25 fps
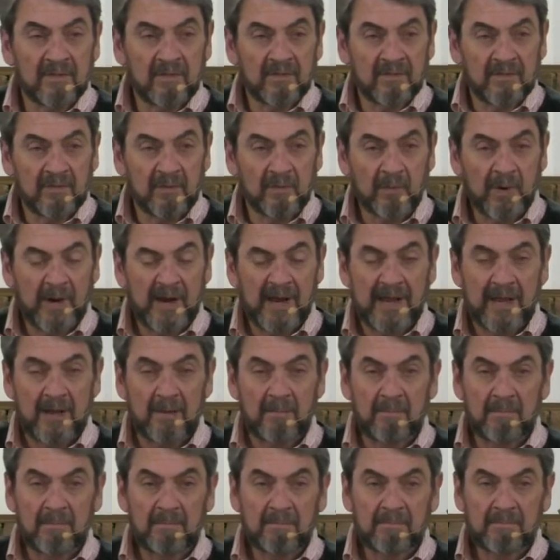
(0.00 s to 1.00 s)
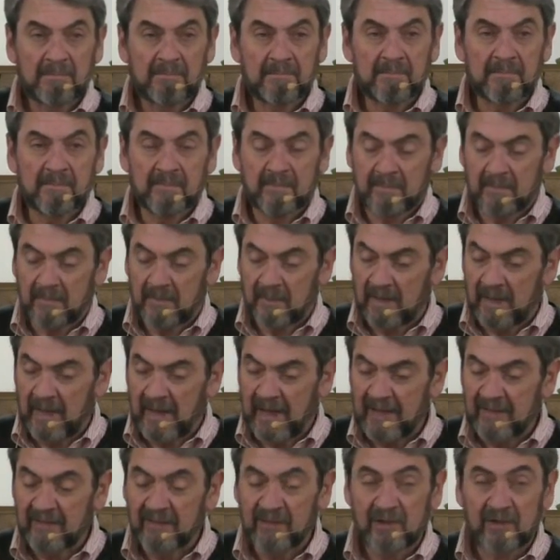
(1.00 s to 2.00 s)
the ram,
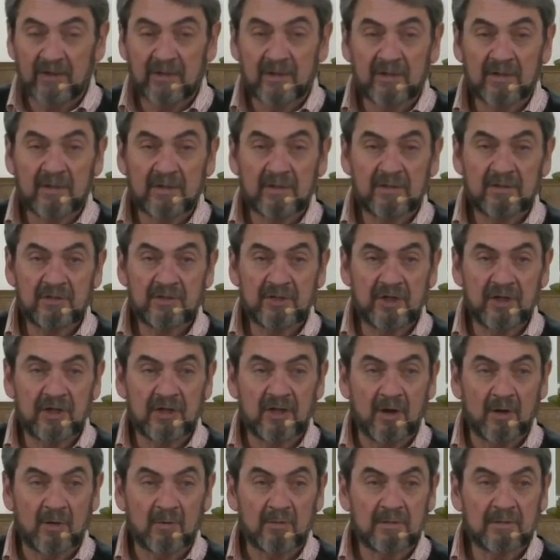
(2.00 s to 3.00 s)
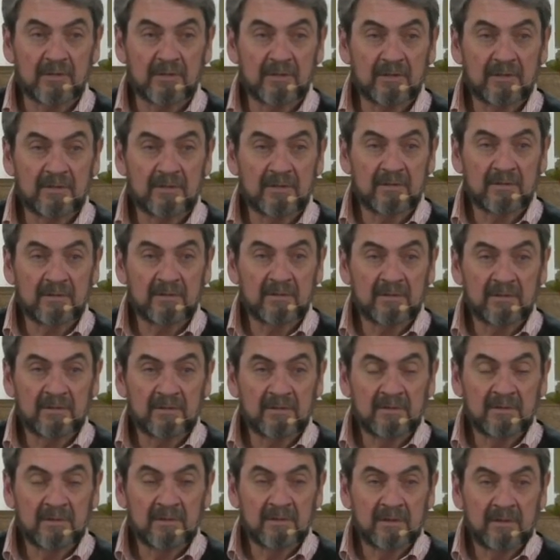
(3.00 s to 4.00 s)
and the she goat.
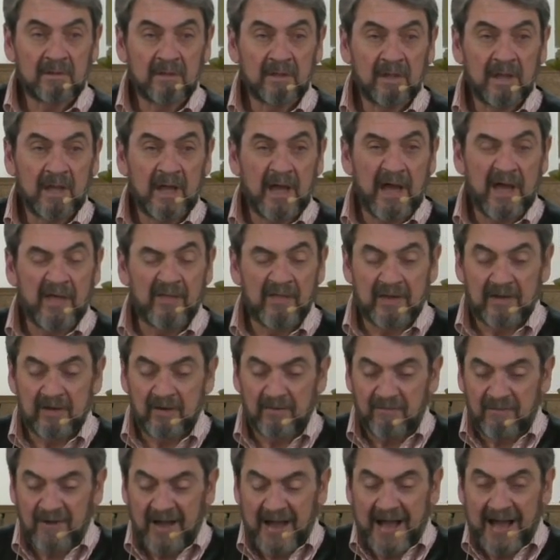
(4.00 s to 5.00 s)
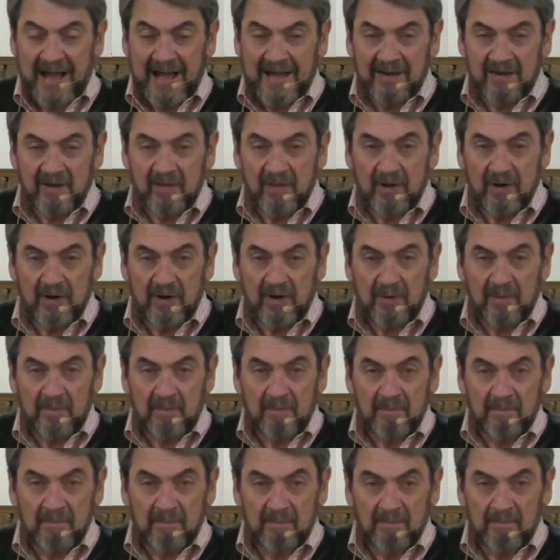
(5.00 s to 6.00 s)
And then divide
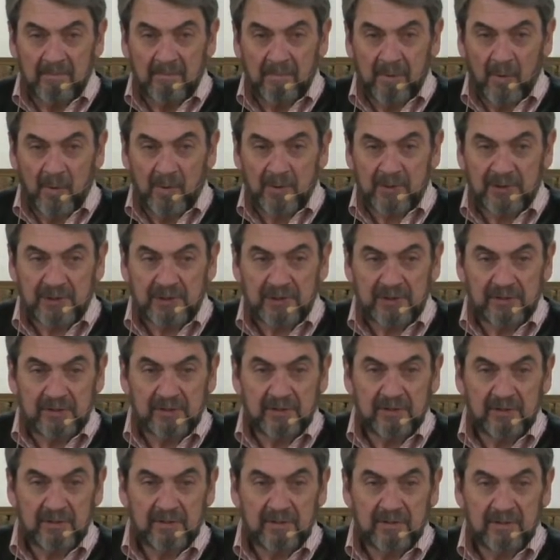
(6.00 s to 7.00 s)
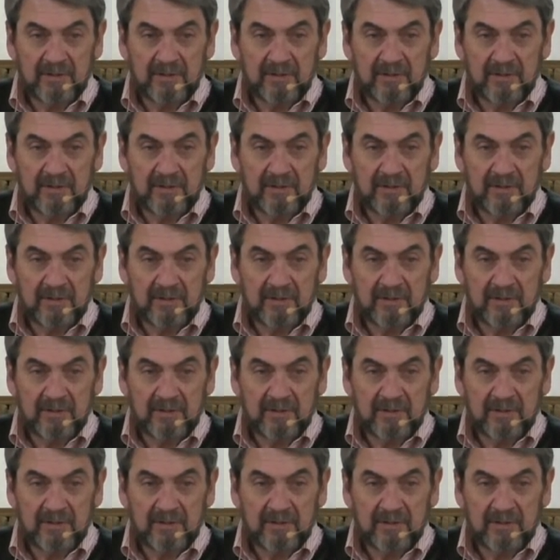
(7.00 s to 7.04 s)
their portions.